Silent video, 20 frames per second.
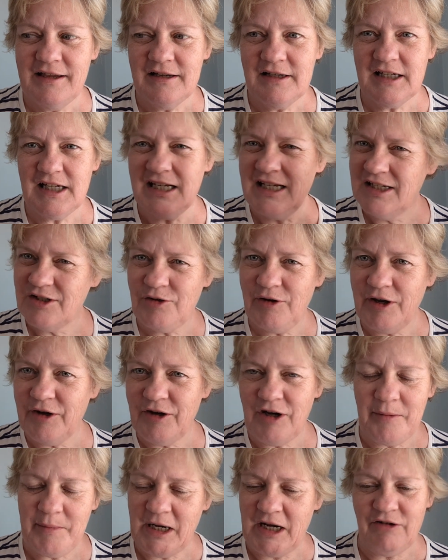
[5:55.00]
I need to go out and
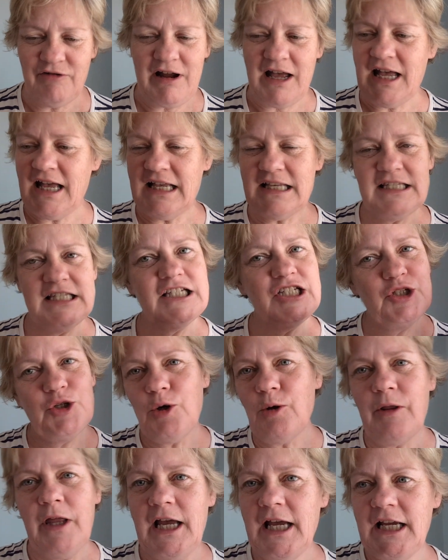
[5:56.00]
cut my grass and do
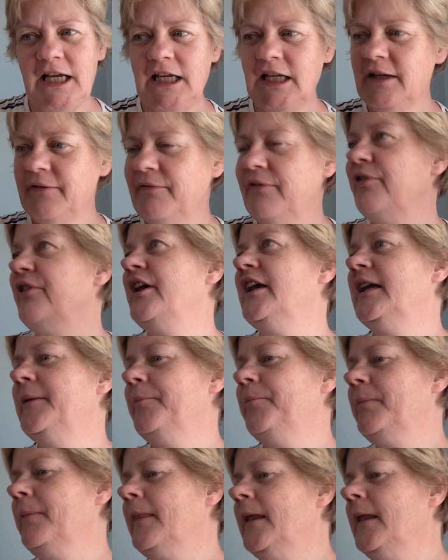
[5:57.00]
all that kind of thing.